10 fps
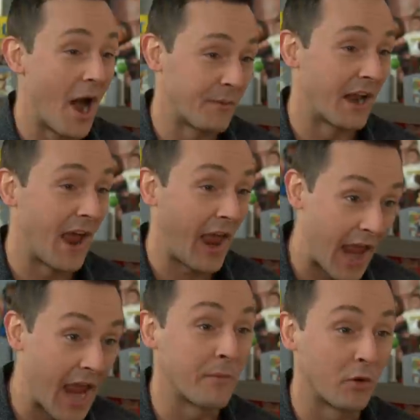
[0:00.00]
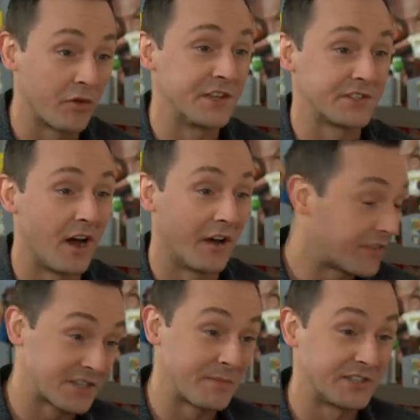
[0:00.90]
I'm going to hammer this odd.
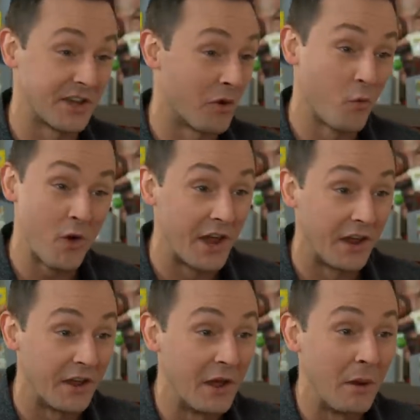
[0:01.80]
Doesn't mean it's going to win, right?